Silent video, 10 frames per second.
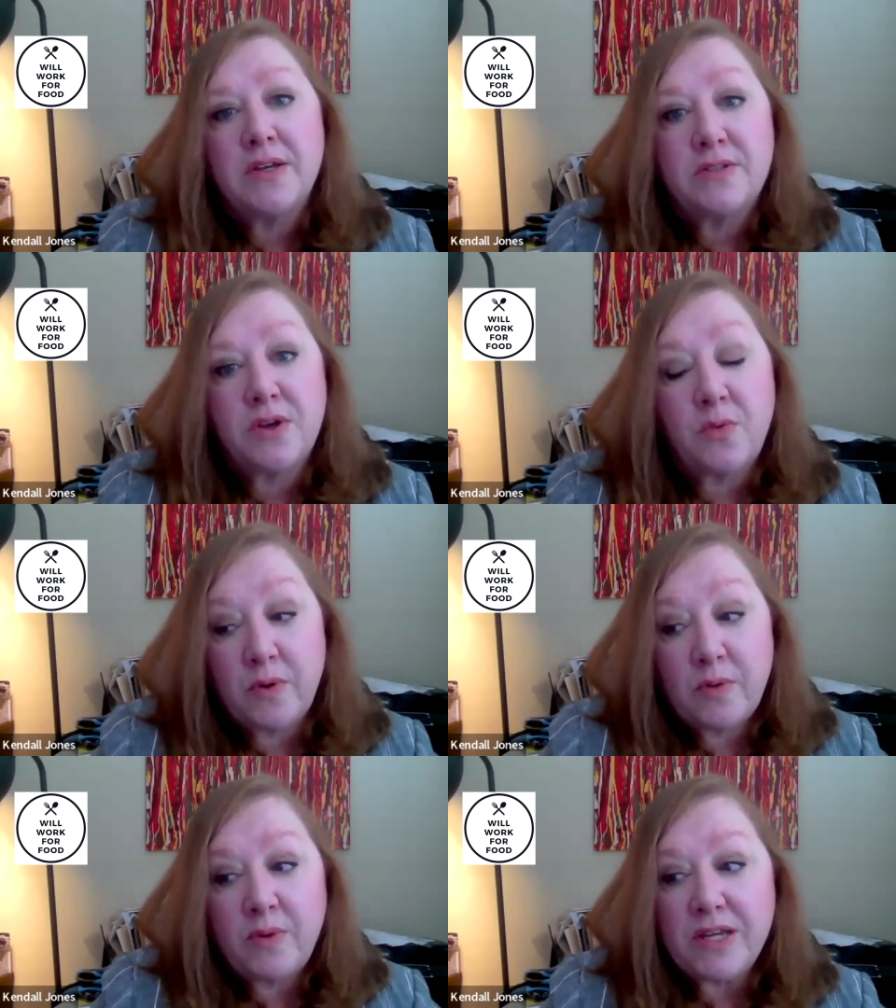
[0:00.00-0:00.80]
So
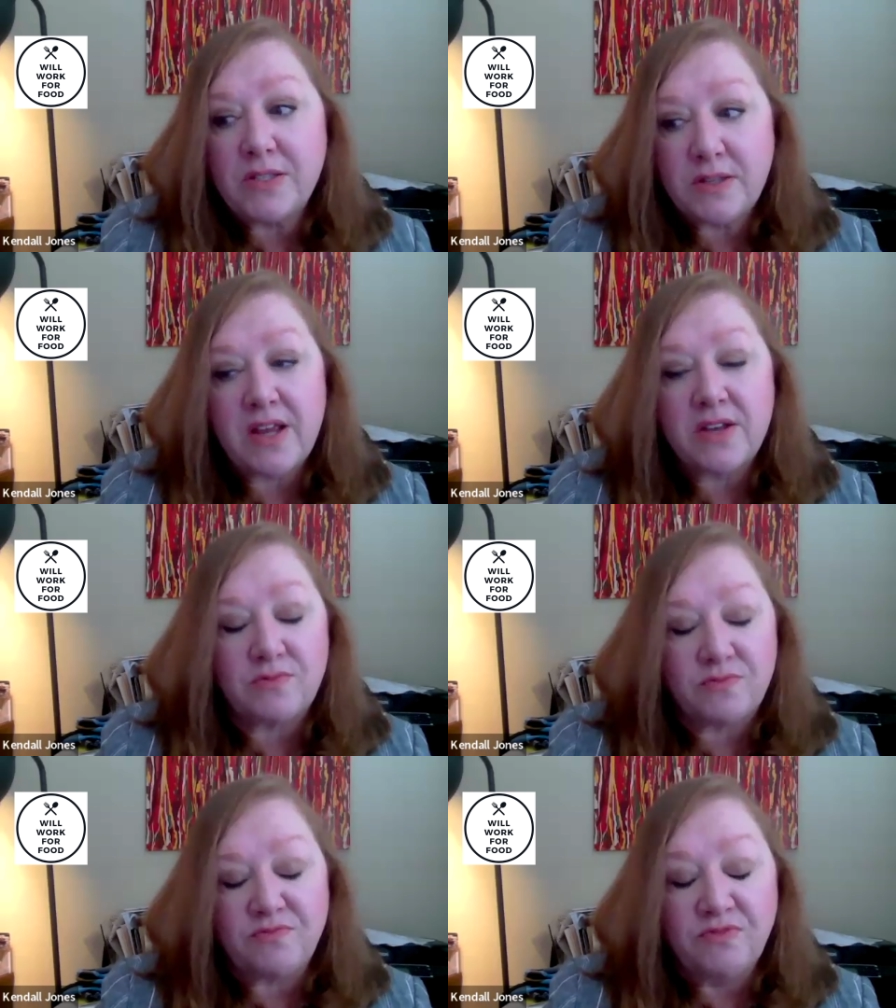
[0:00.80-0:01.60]
we
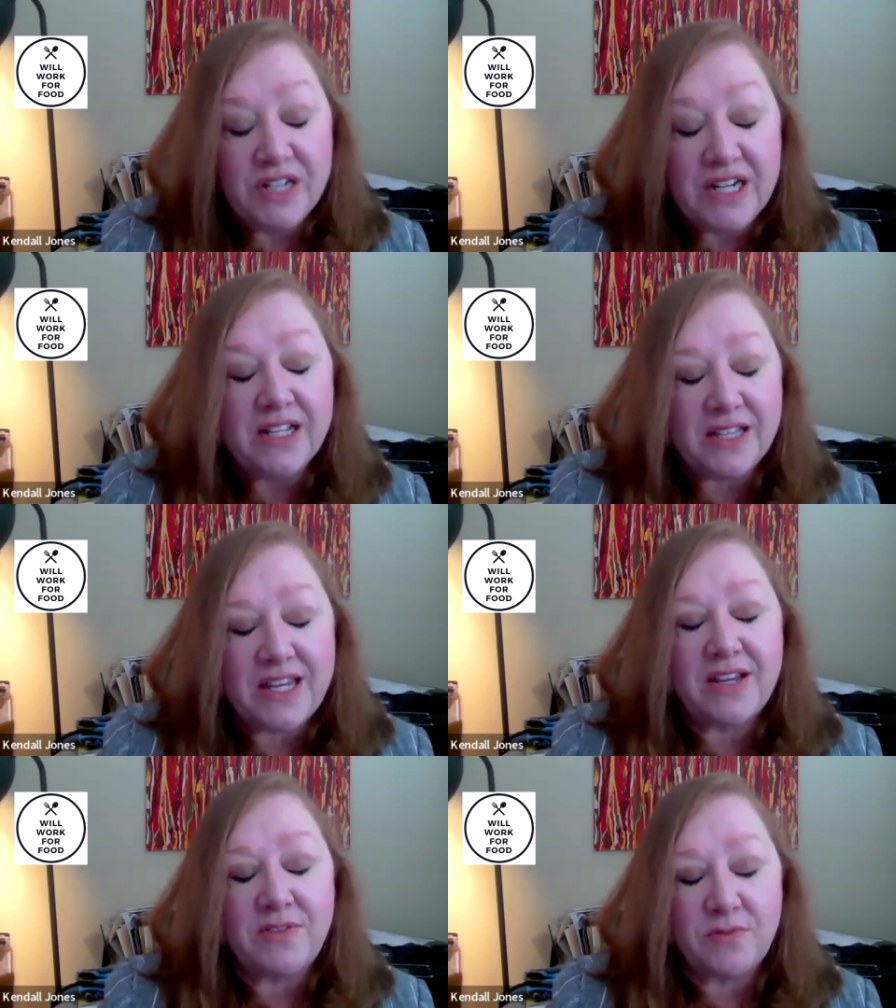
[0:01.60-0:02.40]
send
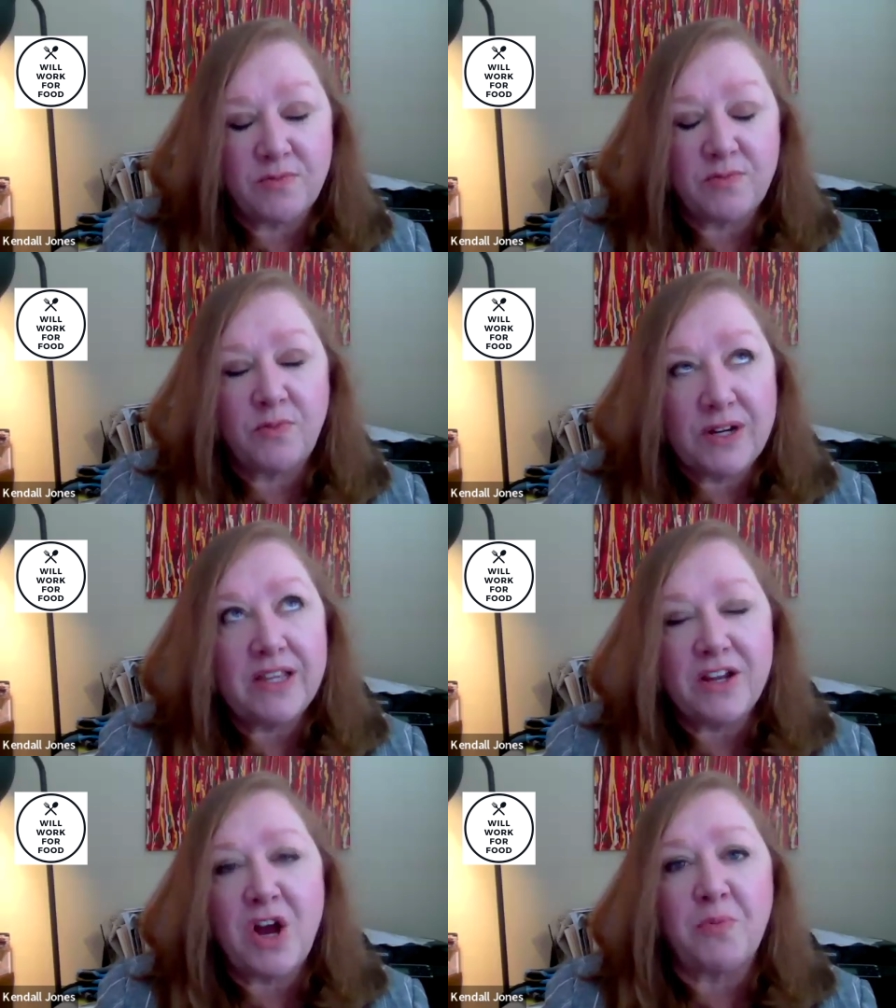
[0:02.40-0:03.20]
really,
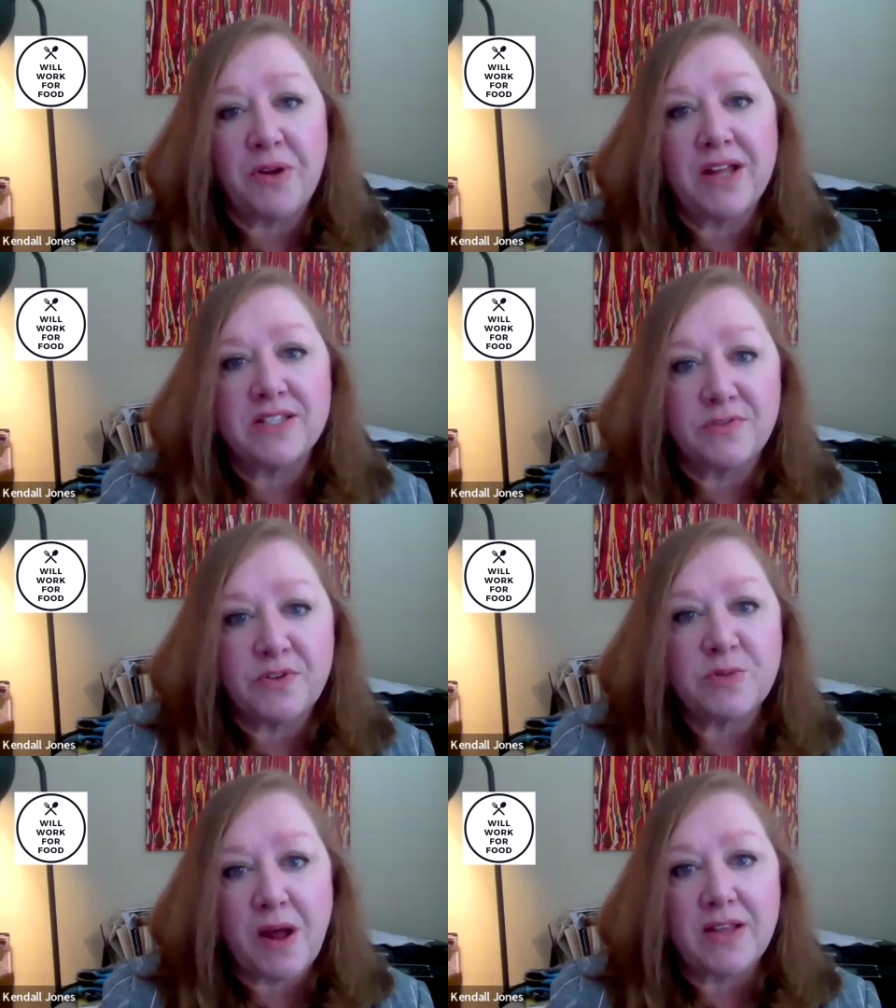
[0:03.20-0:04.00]
really comprehensive
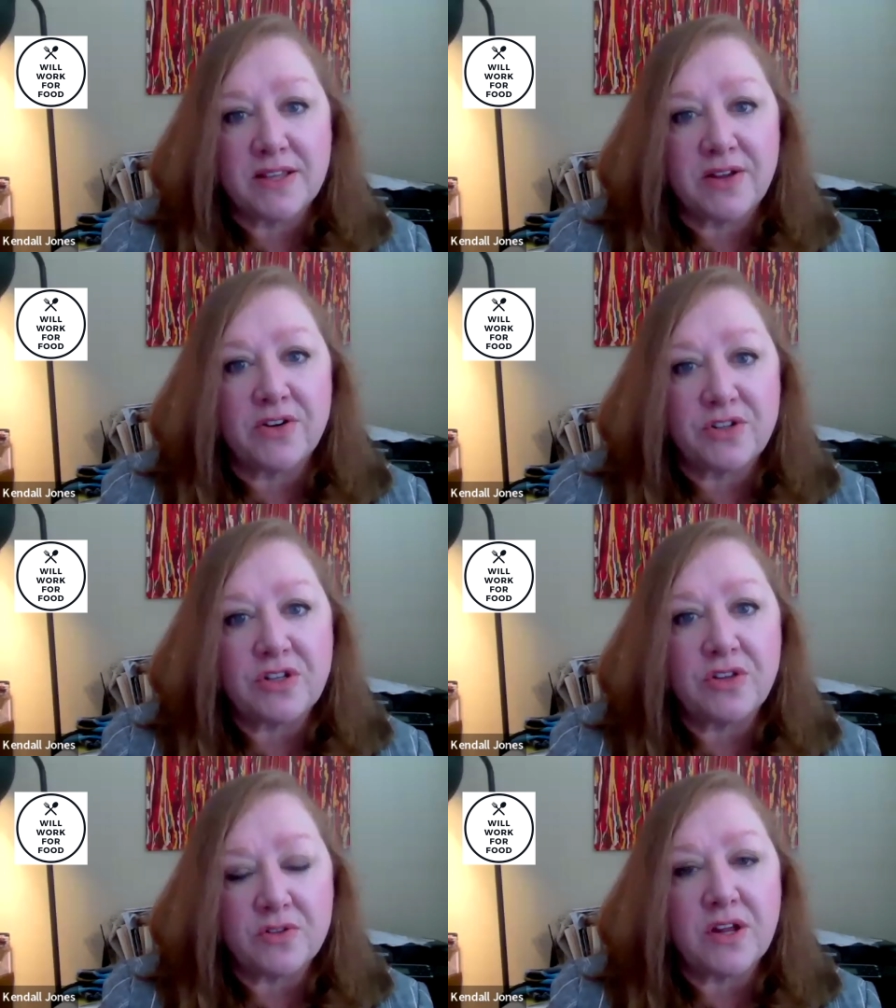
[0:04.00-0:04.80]
response letters
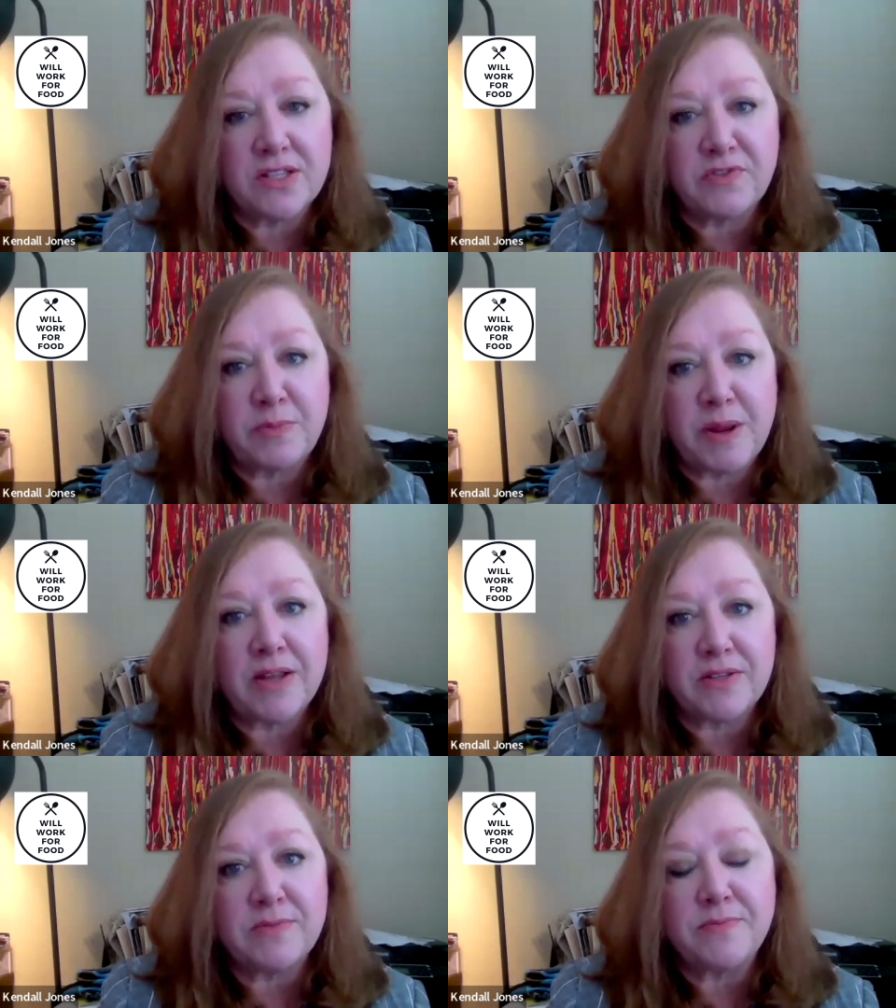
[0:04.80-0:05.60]
to those kinds of
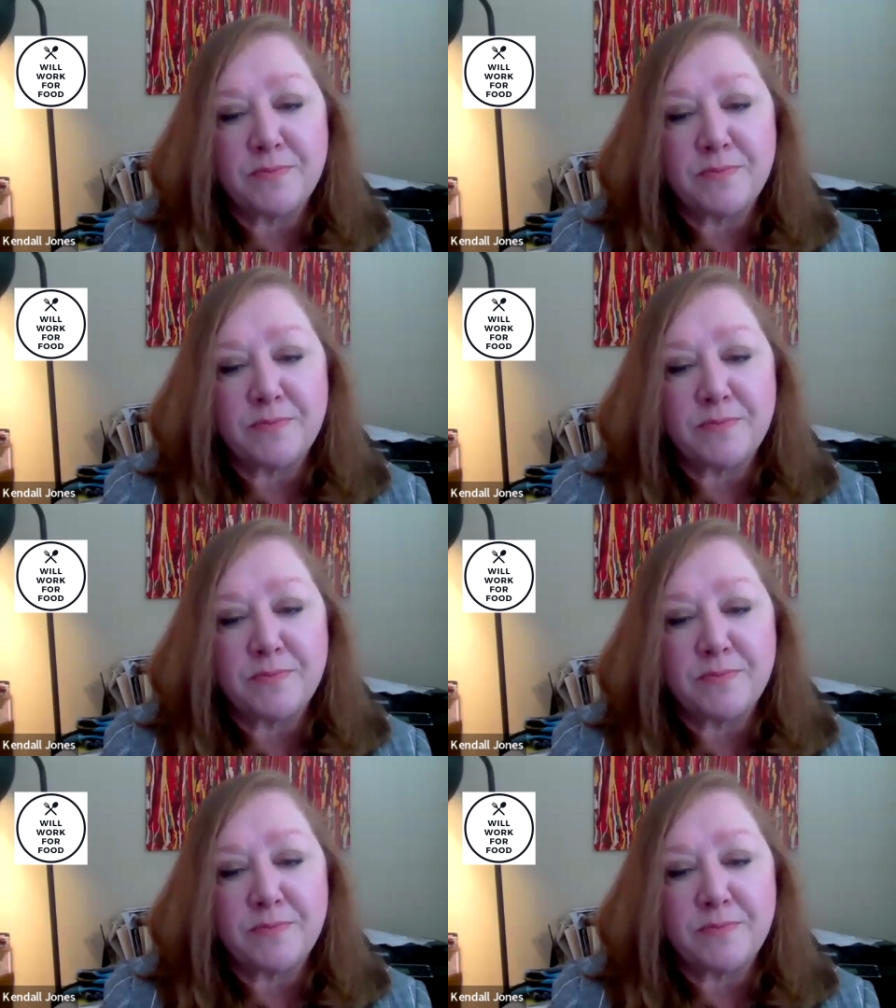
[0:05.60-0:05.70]
demands.